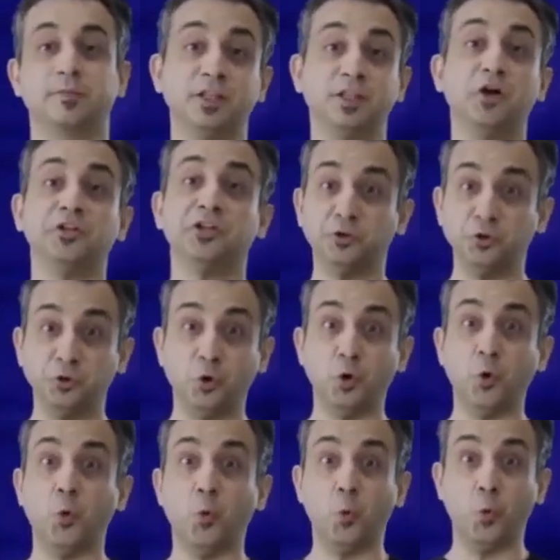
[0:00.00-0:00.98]
Now that you
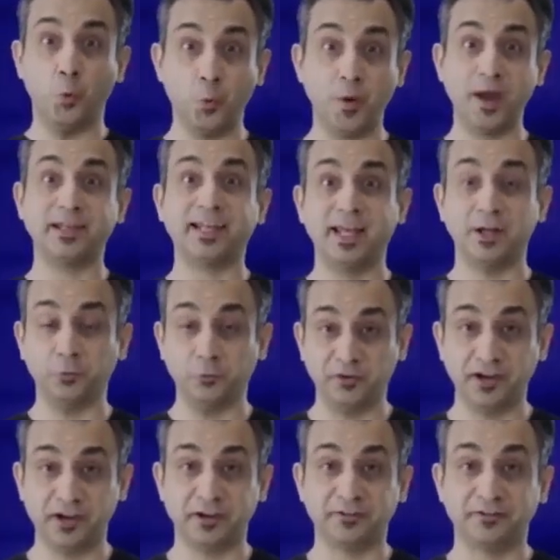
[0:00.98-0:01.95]
know when and
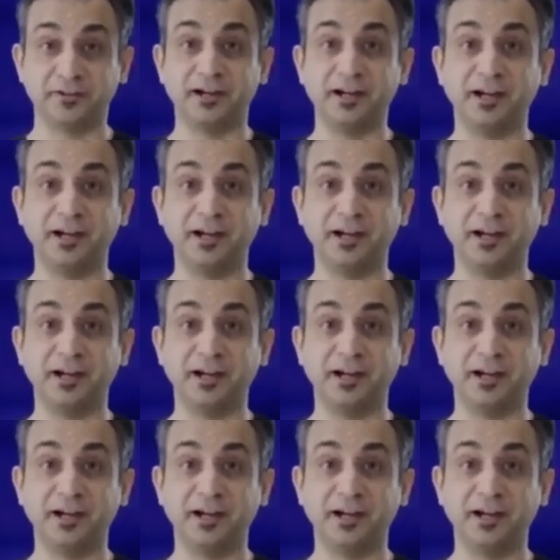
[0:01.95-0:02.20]
where,